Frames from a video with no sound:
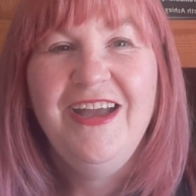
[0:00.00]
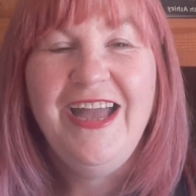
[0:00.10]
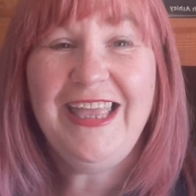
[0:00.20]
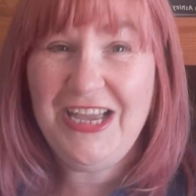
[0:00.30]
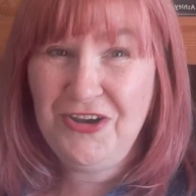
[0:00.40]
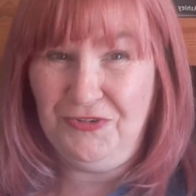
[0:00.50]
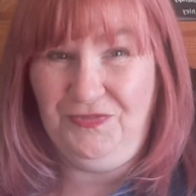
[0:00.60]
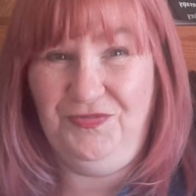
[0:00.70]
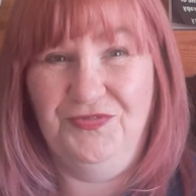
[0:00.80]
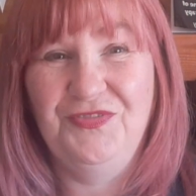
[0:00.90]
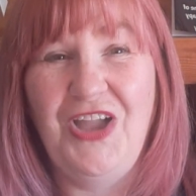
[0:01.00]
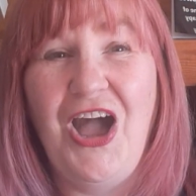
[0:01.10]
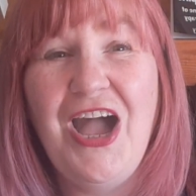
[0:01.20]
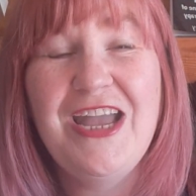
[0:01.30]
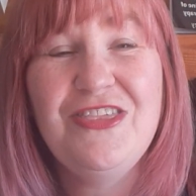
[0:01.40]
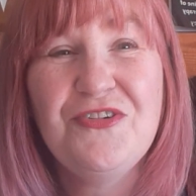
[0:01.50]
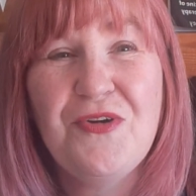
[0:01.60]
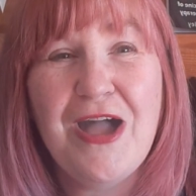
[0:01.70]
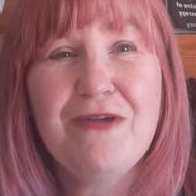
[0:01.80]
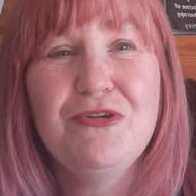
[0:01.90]
Hello, I
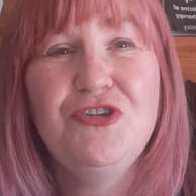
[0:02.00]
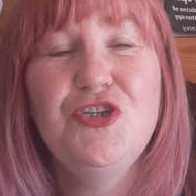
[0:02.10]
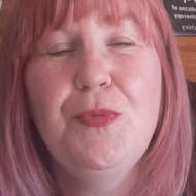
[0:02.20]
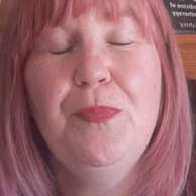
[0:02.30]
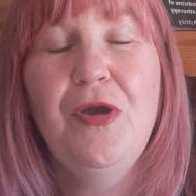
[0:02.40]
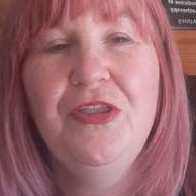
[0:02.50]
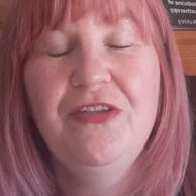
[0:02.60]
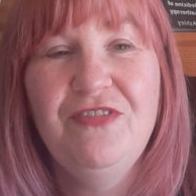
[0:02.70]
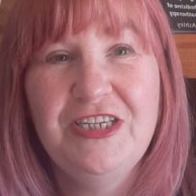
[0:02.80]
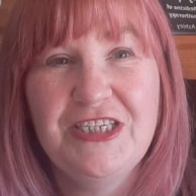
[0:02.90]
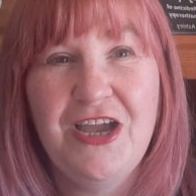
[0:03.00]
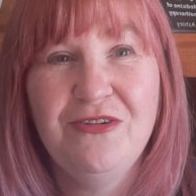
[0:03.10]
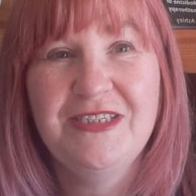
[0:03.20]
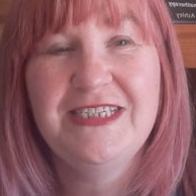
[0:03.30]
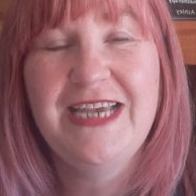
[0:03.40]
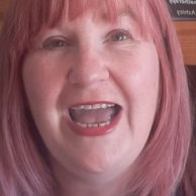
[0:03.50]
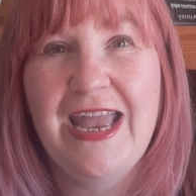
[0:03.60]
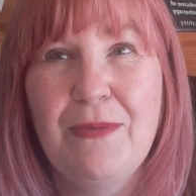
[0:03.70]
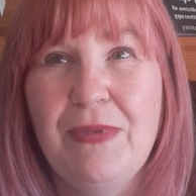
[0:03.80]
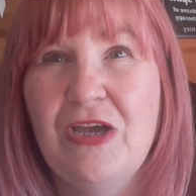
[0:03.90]
thought I would jump on the video
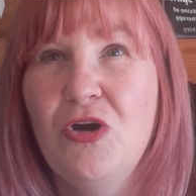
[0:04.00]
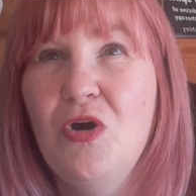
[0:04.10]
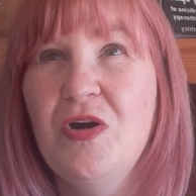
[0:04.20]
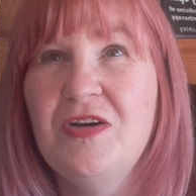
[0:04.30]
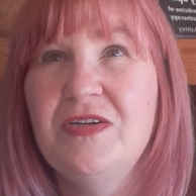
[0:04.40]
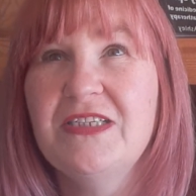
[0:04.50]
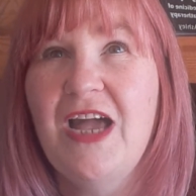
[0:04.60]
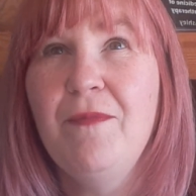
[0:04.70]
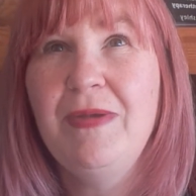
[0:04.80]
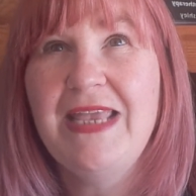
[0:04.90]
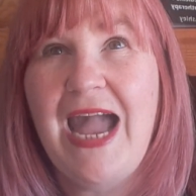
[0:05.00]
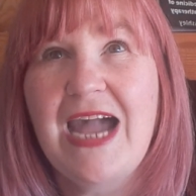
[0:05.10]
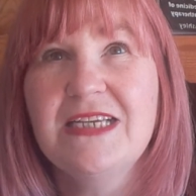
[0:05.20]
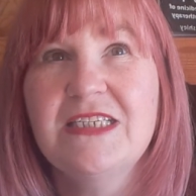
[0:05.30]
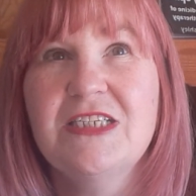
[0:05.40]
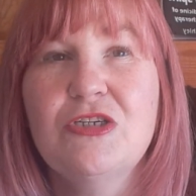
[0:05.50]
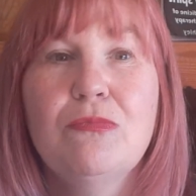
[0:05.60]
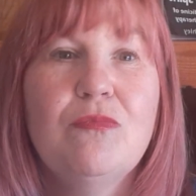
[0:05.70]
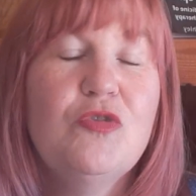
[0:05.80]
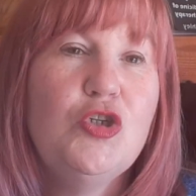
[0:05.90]
today because I've been asked
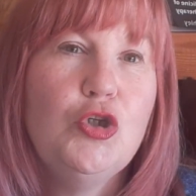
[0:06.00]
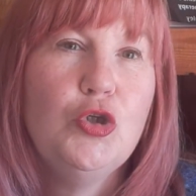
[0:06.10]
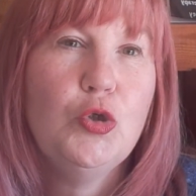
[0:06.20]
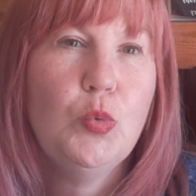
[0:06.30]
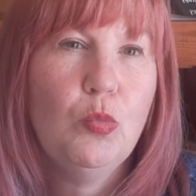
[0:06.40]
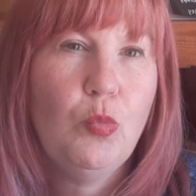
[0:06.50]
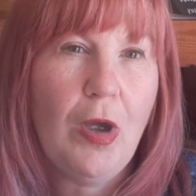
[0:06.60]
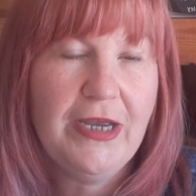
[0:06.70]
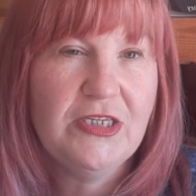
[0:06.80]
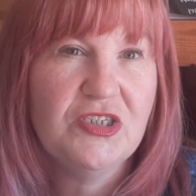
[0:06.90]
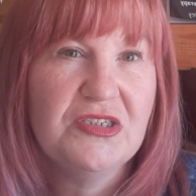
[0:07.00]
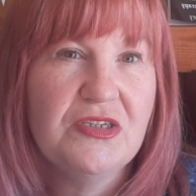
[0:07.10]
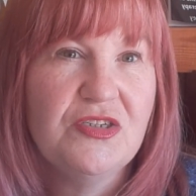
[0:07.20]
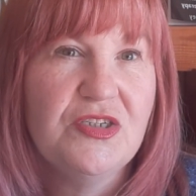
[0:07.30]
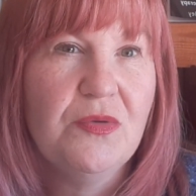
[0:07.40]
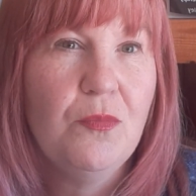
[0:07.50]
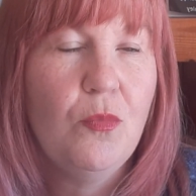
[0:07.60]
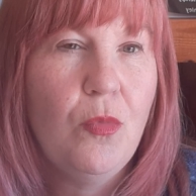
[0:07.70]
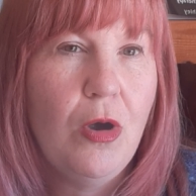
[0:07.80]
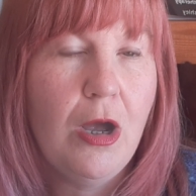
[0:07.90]
to write
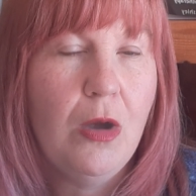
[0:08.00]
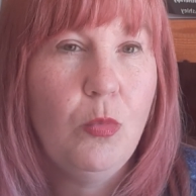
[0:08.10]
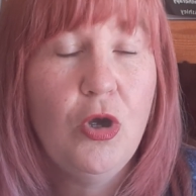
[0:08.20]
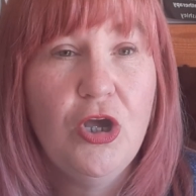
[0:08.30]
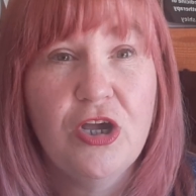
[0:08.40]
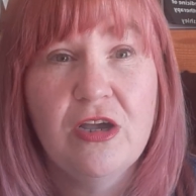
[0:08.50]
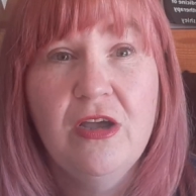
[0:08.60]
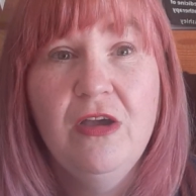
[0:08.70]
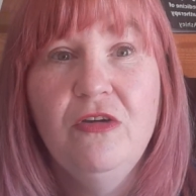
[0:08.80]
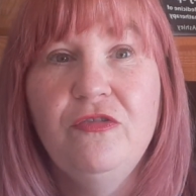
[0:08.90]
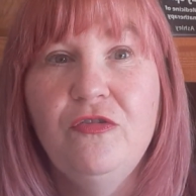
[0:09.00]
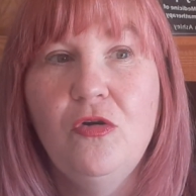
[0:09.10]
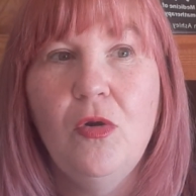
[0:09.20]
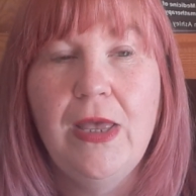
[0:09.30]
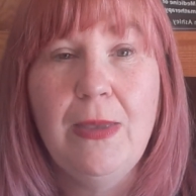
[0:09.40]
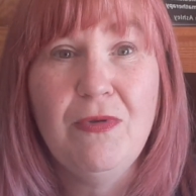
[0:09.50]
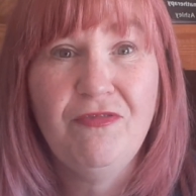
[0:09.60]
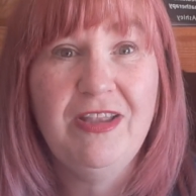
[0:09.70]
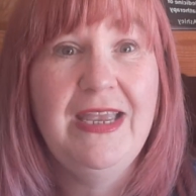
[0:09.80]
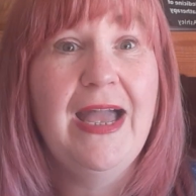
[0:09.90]
some work for
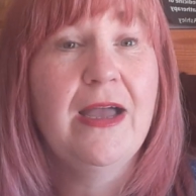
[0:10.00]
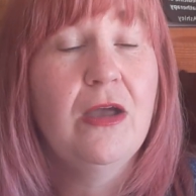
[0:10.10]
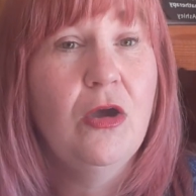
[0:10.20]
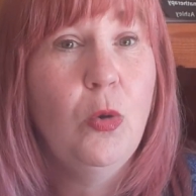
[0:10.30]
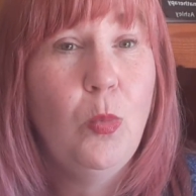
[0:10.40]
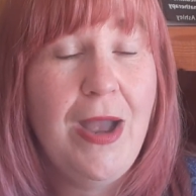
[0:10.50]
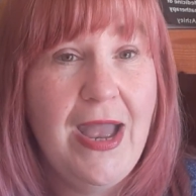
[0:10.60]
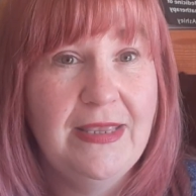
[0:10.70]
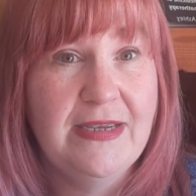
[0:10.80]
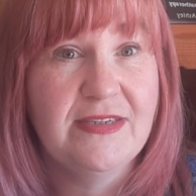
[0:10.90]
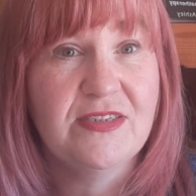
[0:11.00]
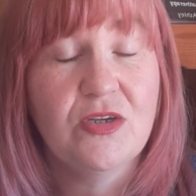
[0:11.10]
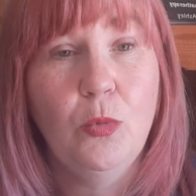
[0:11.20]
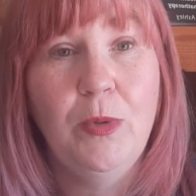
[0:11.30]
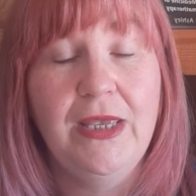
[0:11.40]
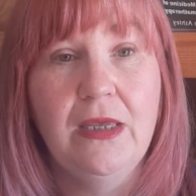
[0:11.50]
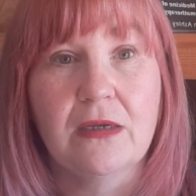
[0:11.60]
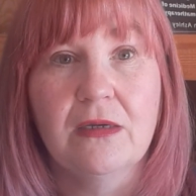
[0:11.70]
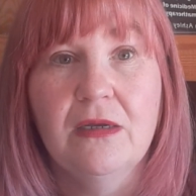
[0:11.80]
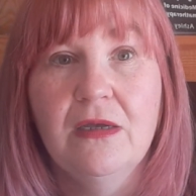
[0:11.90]
Haemophiliac Awareness Week.